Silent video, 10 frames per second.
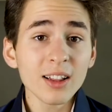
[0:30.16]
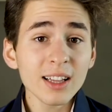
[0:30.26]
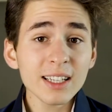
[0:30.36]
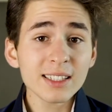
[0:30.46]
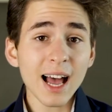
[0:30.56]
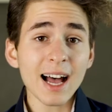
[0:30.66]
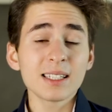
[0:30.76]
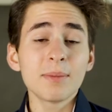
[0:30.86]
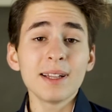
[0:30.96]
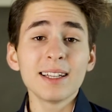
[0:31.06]
OnLeaks
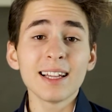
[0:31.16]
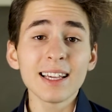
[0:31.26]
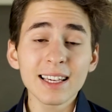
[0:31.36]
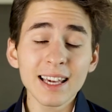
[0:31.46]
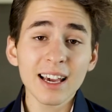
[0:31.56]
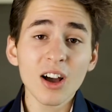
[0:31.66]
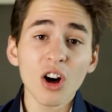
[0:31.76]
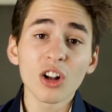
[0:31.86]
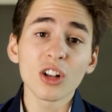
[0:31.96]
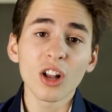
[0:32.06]
has been leaking
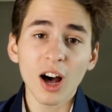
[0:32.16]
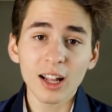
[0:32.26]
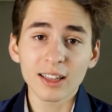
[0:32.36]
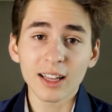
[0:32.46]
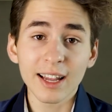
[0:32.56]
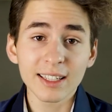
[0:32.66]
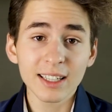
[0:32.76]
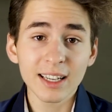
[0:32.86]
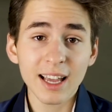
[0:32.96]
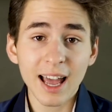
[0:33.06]
a lot
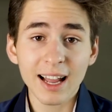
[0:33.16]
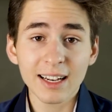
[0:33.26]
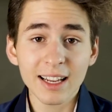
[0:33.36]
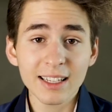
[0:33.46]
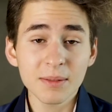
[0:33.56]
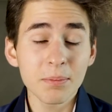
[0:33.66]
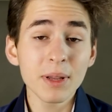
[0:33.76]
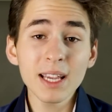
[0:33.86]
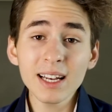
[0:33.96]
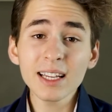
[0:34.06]
lately and is
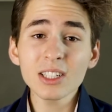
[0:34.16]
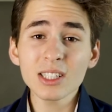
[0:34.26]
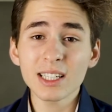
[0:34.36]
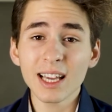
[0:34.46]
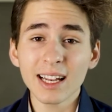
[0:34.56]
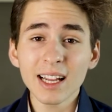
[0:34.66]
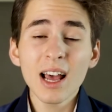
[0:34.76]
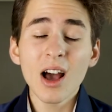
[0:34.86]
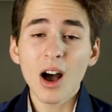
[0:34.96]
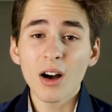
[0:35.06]
beginning to get
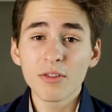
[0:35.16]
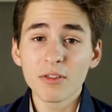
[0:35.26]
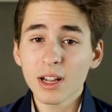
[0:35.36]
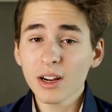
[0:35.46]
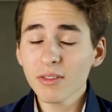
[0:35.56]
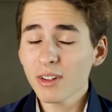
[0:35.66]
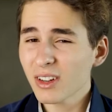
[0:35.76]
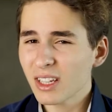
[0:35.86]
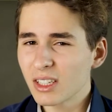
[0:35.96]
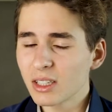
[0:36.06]
a very,
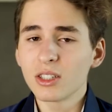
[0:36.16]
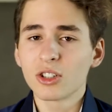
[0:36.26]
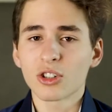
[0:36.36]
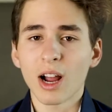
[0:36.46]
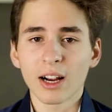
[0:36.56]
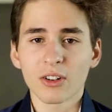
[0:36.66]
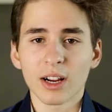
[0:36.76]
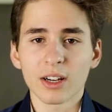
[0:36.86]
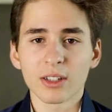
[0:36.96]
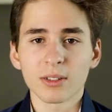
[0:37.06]
very good track
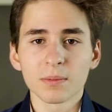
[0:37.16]
record.